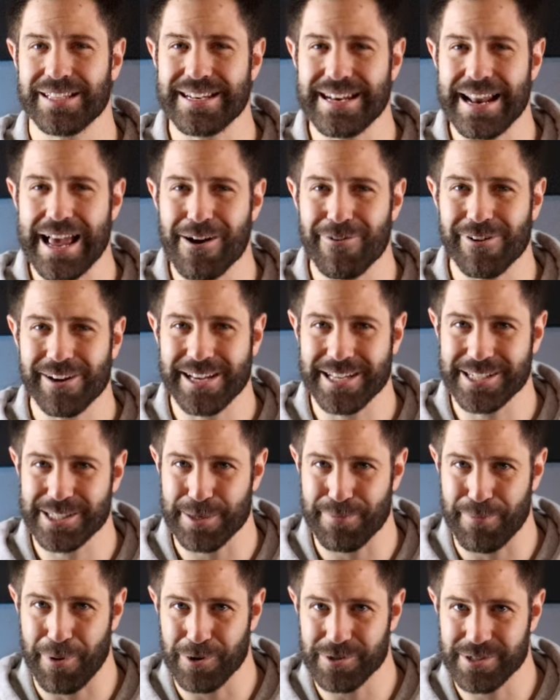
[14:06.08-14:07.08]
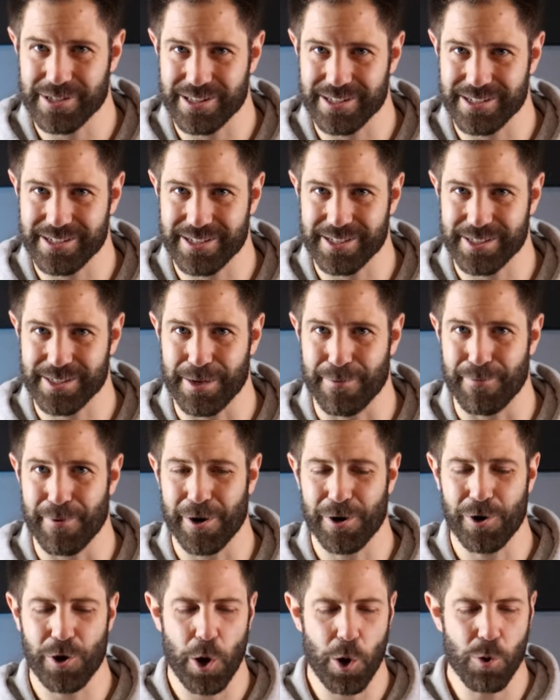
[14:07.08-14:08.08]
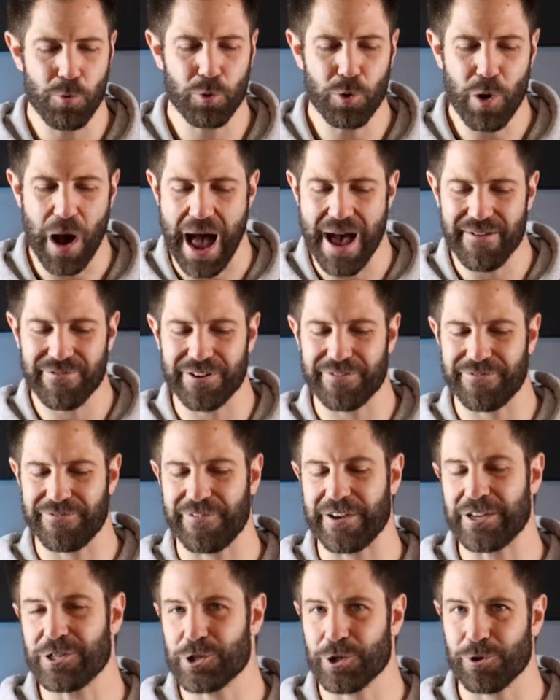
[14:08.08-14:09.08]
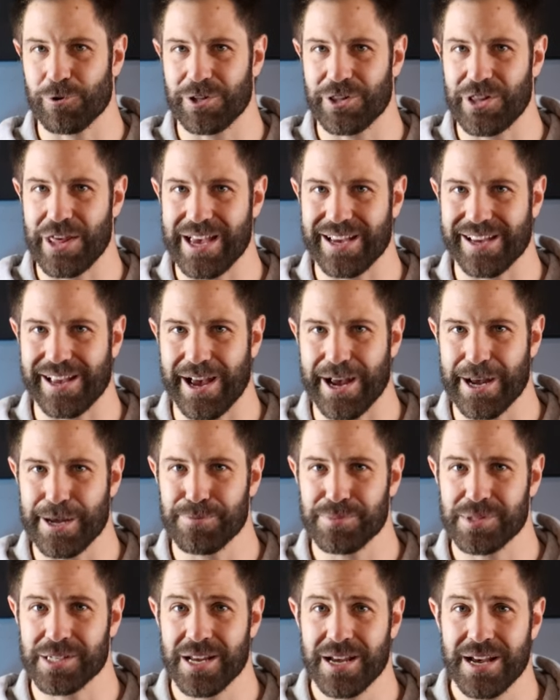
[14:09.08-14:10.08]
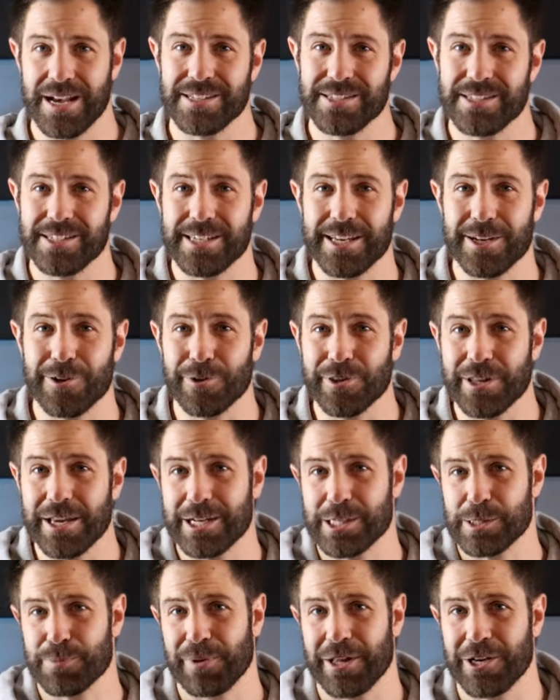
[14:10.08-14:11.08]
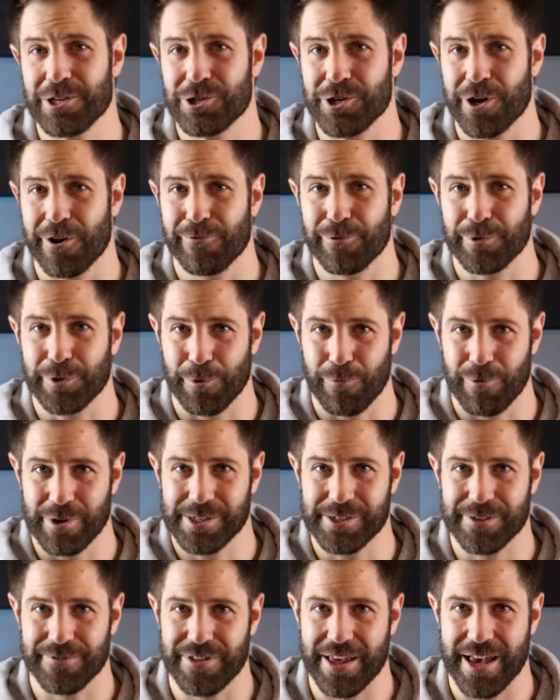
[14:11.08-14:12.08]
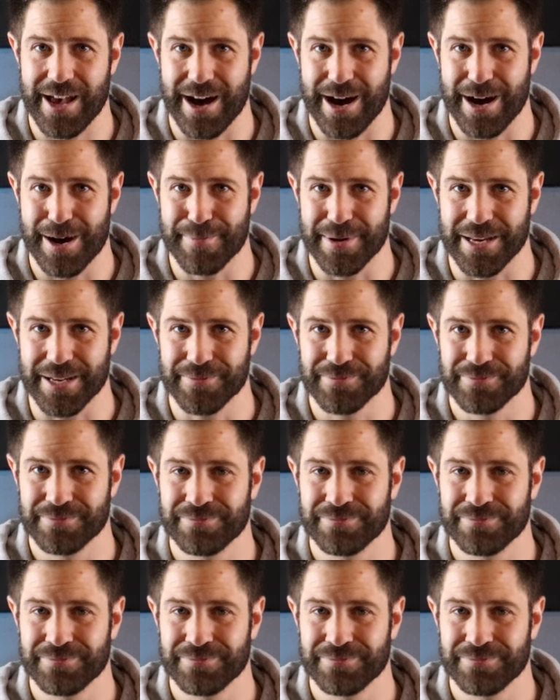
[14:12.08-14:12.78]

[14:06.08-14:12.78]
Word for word: that now I get to post this to someone who will have it feature in their games and sit on their display shelf with the rest of their army.